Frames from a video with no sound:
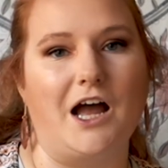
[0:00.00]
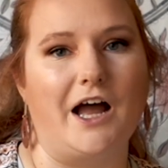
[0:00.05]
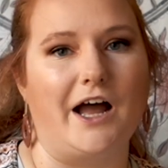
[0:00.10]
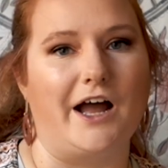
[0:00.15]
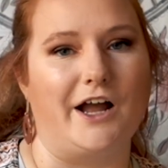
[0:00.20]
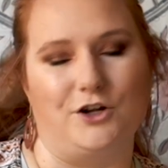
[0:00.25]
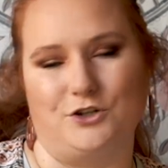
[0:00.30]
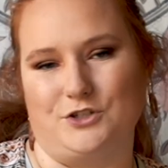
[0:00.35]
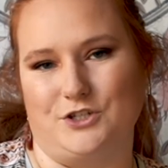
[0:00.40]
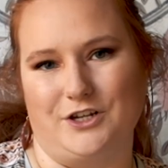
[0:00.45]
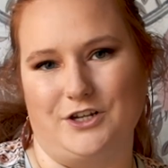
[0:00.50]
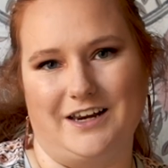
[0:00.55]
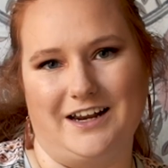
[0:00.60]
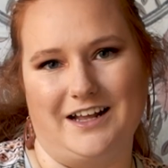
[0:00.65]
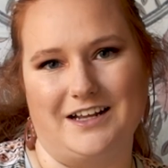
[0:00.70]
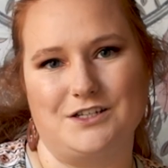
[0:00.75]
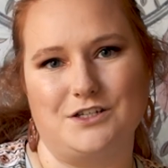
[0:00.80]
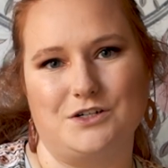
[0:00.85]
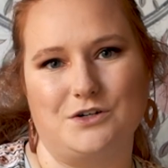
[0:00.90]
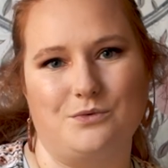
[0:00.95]
I also get
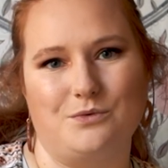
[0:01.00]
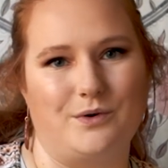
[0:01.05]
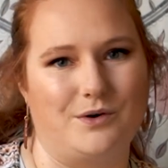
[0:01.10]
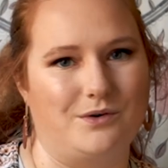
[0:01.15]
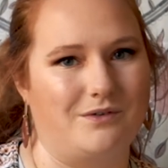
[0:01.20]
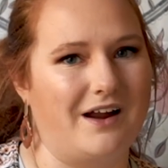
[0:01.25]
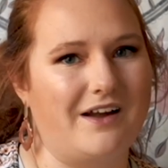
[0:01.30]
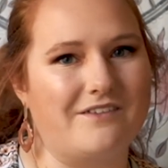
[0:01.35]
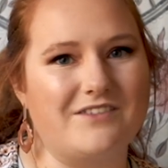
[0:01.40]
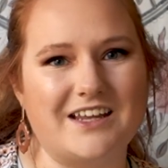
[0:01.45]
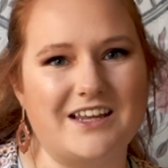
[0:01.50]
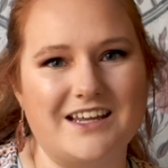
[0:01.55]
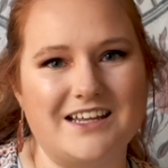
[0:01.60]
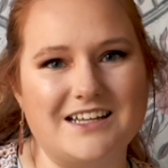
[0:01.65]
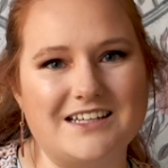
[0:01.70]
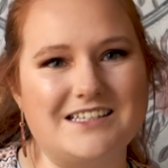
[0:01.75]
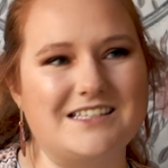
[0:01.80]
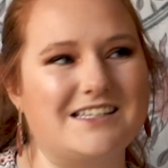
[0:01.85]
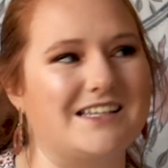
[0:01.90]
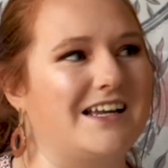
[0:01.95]
asked when we're having
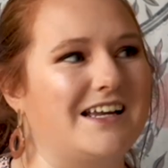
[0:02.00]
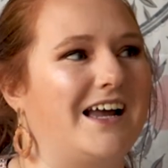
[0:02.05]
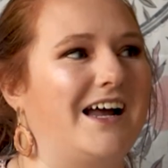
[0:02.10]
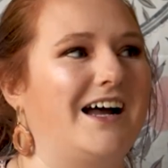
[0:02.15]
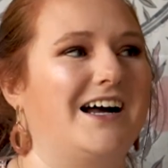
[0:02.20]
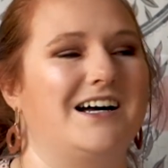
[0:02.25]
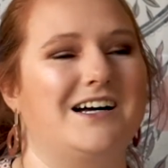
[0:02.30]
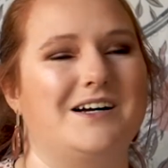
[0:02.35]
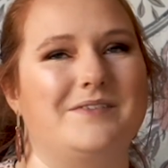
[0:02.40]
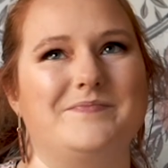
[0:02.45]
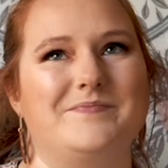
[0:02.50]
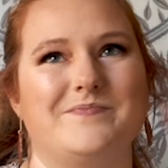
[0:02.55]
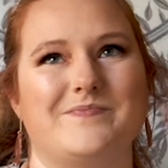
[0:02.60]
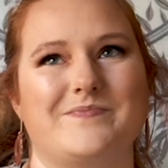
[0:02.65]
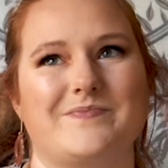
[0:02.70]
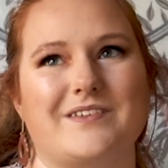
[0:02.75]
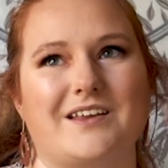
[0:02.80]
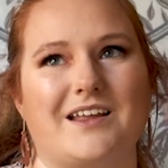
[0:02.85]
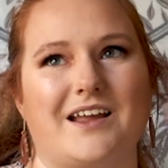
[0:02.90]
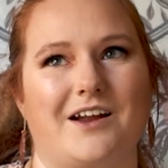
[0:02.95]
kids. I
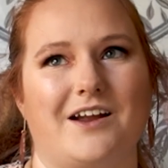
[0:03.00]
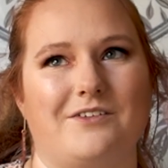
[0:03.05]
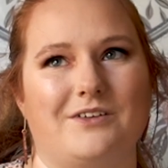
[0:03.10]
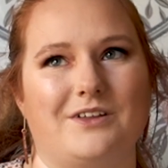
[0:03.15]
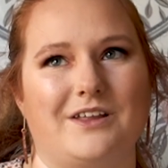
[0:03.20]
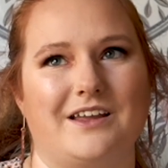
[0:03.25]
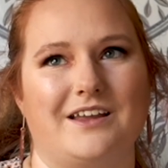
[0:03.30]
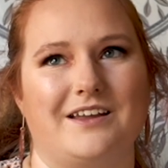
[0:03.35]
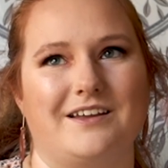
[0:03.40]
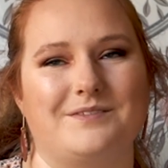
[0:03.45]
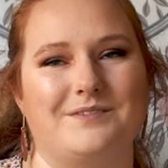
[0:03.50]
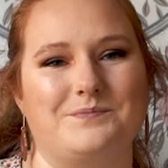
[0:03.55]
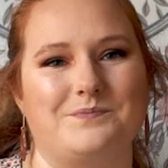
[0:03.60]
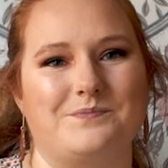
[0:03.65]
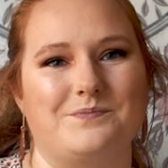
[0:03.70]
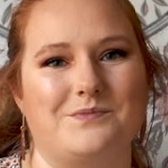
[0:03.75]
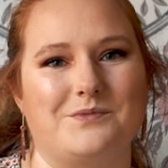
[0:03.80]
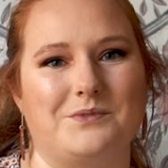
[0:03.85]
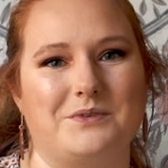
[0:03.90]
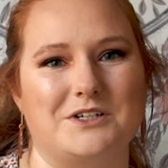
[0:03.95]
really
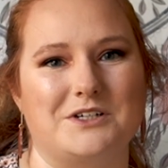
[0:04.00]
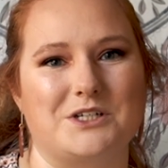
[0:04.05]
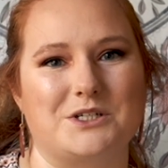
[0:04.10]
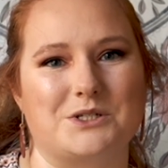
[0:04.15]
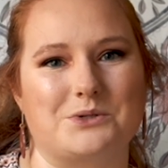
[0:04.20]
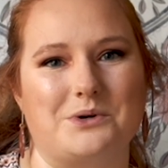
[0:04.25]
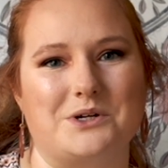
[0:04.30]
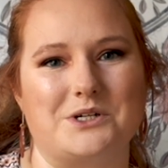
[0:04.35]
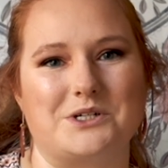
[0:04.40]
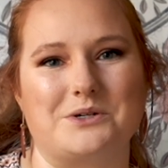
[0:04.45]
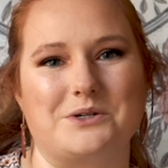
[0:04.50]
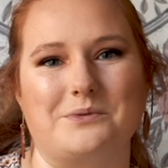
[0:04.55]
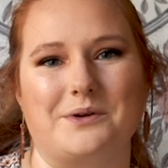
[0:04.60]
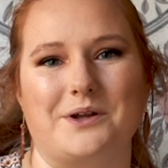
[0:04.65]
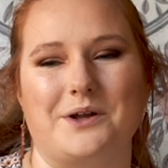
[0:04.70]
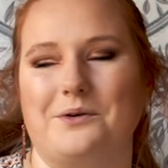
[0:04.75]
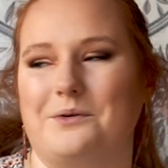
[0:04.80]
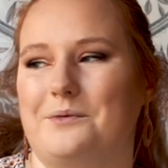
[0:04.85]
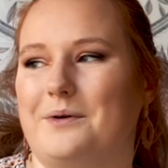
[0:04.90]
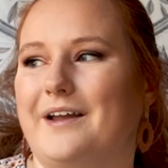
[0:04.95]
wish this question would
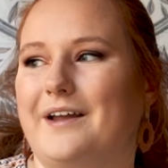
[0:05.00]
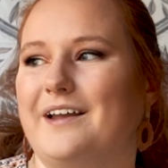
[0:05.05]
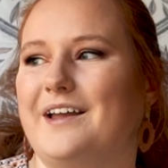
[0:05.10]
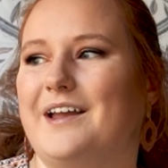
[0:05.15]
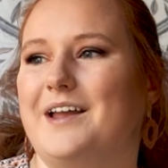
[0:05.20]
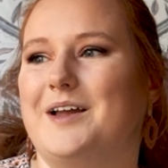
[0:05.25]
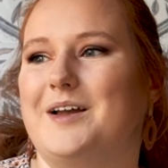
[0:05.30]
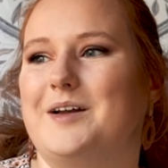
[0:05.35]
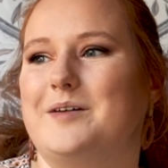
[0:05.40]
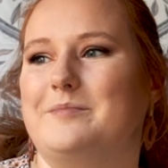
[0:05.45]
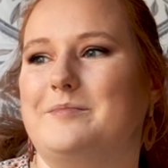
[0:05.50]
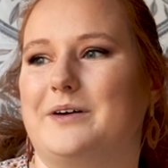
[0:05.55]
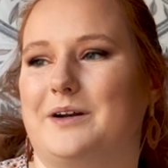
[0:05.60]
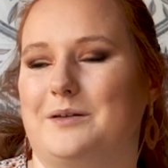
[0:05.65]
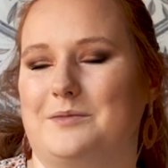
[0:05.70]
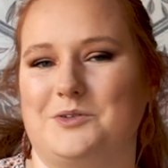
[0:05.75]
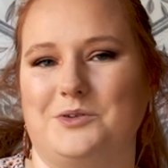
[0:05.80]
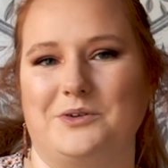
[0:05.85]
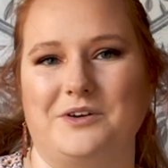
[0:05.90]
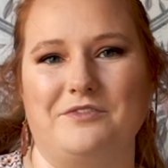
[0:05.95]
go away, but
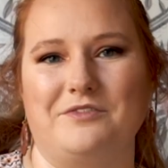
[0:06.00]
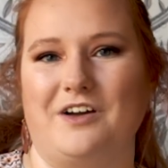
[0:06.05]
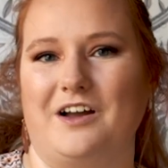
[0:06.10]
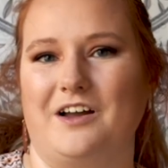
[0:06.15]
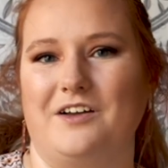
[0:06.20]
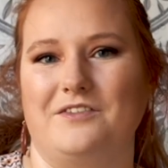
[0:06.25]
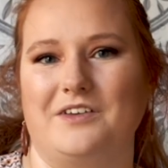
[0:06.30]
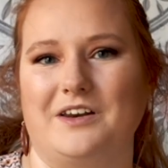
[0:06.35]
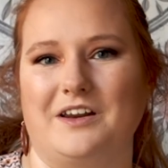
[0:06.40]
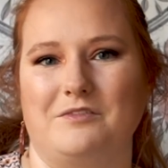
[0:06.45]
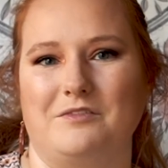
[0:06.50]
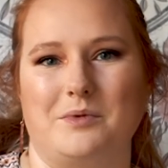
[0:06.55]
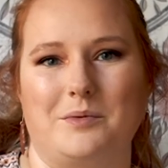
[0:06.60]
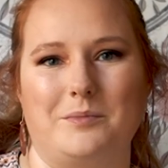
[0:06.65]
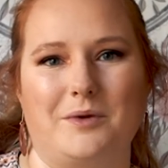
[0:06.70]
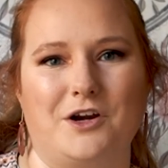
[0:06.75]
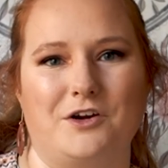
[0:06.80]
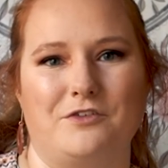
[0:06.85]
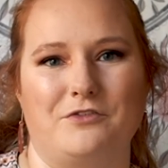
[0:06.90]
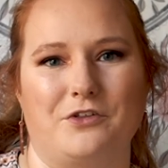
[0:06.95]
I'm 25 and I've been
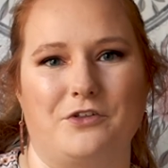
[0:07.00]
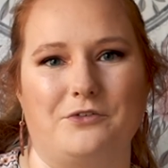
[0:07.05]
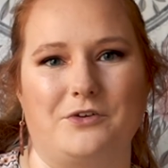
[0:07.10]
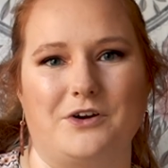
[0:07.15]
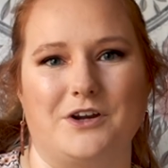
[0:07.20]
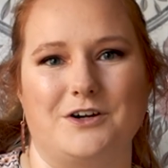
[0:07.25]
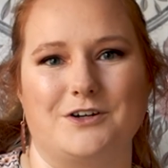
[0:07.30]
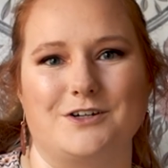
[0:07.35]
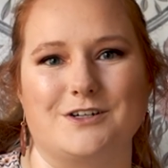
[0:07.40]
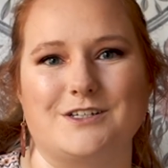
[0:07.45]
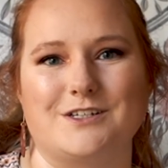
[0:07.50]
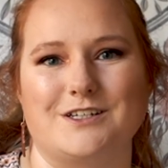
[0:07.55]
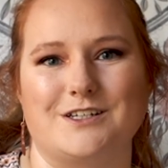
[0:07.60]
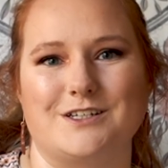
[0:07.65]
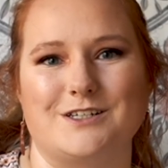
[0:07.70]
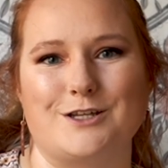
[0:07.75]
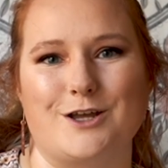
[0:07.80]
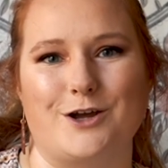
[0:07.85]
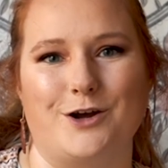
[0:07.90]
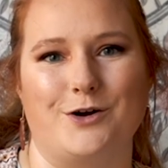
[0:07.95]
married for 3 years,
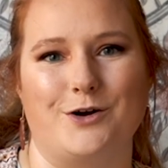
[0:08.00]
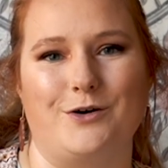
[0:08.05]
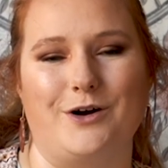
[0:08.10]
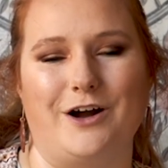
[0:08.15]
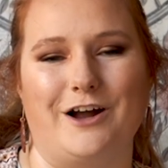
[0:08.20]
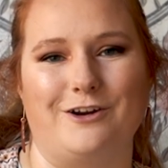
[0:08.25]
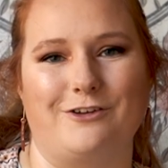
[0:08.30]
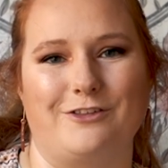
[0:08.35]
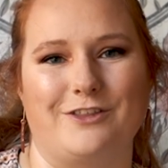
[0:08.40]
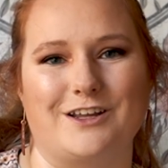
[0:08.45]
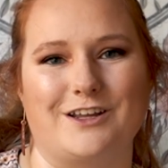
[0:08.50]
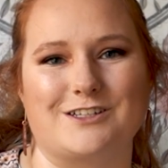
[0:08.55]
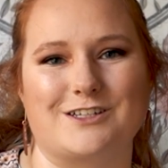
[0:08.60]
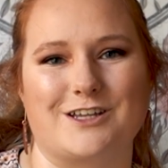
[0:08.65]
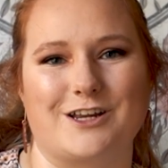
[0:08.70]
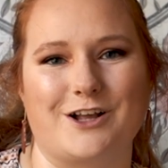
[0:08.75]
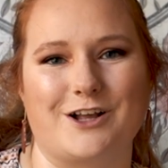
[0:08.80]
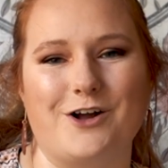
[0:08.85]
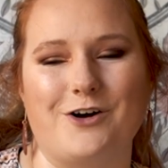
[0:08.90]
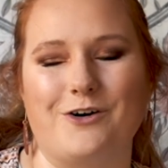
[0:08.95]
so I don't think it's
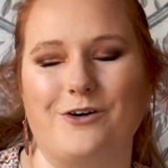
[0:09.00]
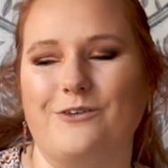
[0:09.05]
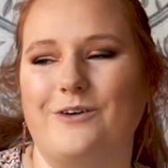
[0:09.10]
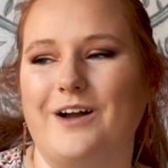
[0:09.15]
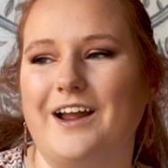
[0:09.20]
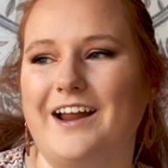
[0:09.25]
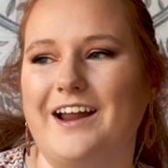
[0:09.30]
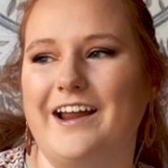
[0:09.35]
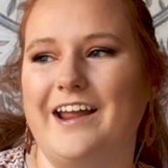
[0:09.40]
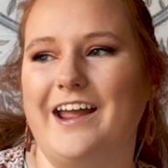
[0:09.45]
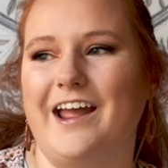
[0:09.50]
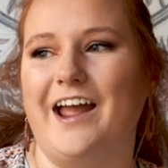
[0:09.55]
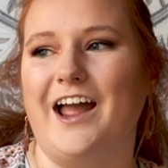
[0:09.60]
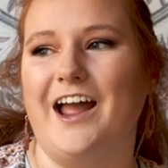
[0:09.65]
going to go away.